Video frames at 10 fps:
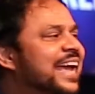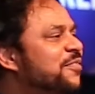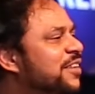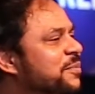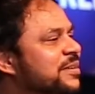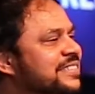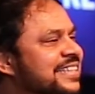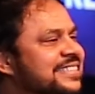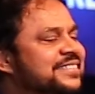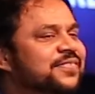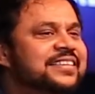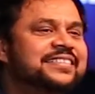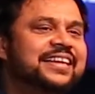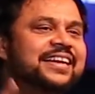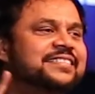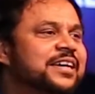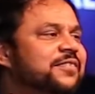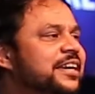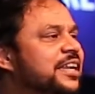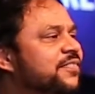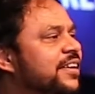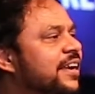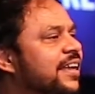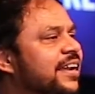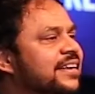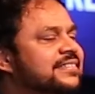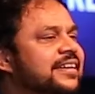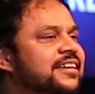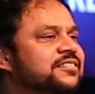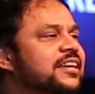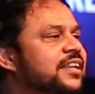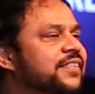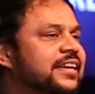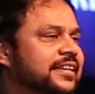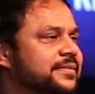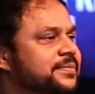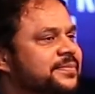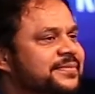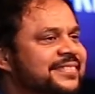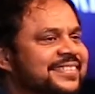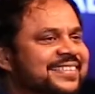In life and business, first 3 years are very difficult and next 3 years are difficult.